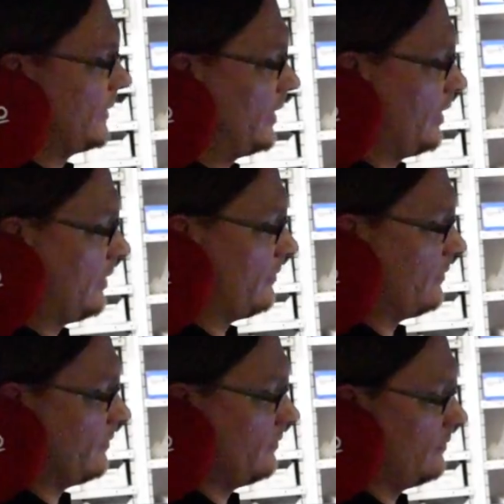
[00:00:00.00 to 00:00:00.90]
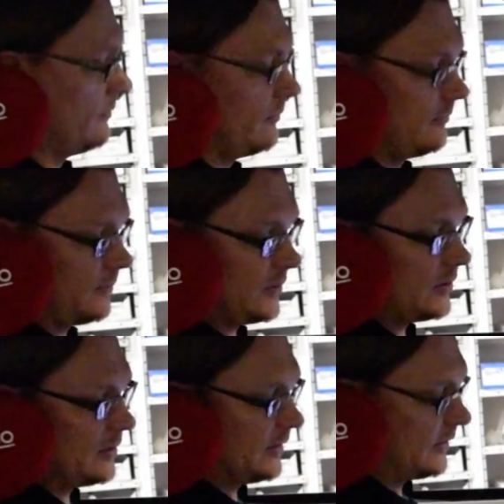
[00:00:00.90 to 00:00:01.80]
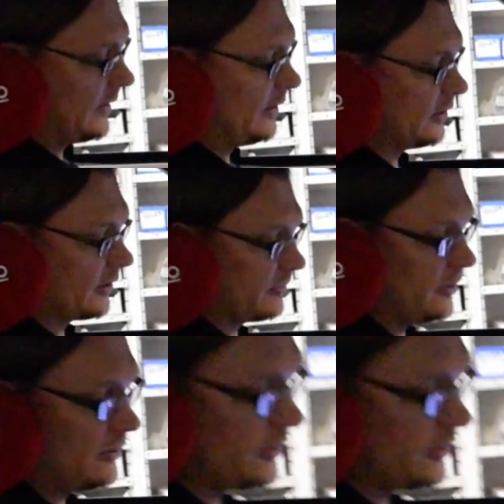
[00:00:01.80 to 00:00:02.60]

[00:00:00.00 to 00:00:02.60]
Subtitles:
and connect a computer